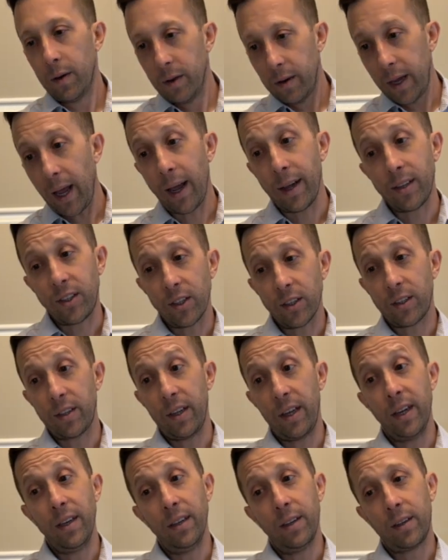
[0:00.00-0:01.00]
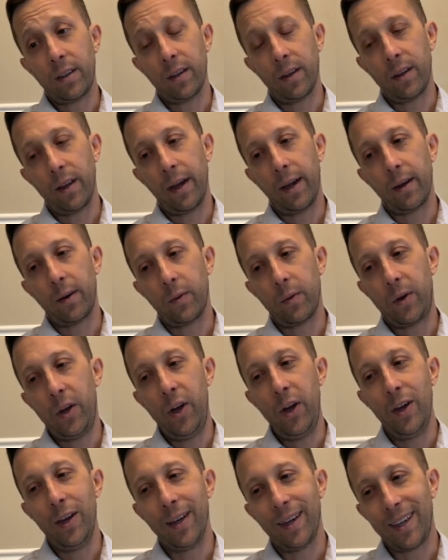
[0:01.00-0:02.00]
Yeah, it's just the indica like
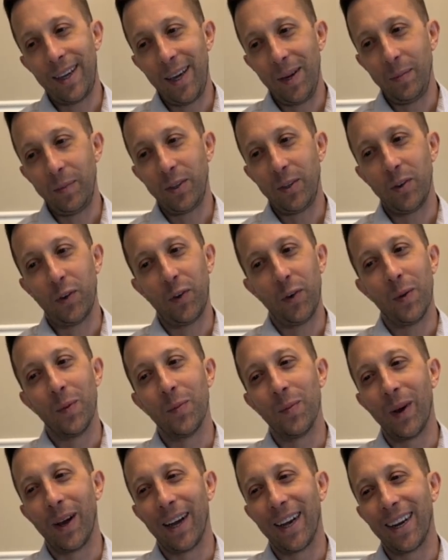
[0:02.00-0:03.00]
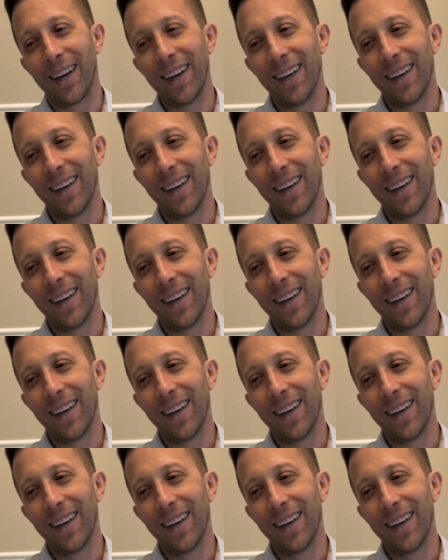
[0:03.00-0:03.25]
keeps you from like